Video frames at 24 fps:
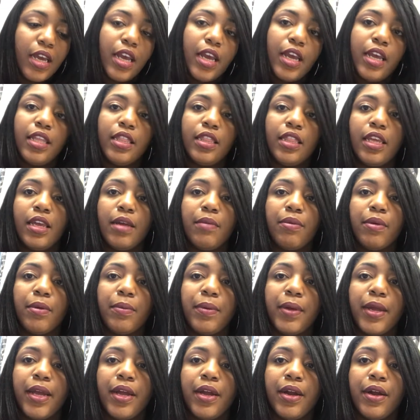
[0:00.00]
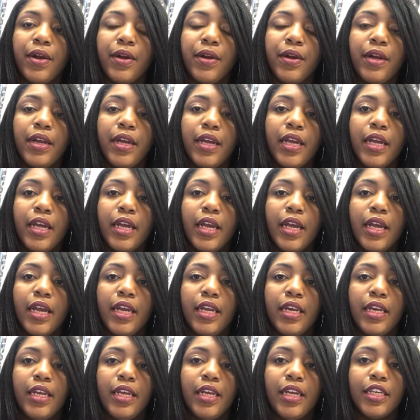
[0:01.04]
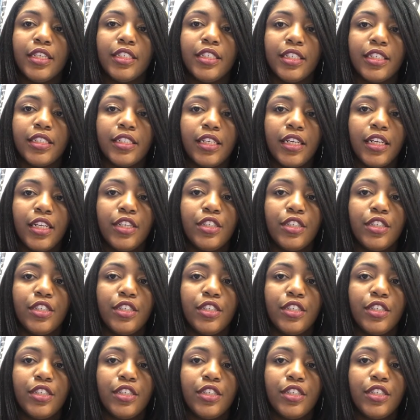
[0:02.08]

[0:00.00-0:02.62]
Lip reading: and then prepare any adjusted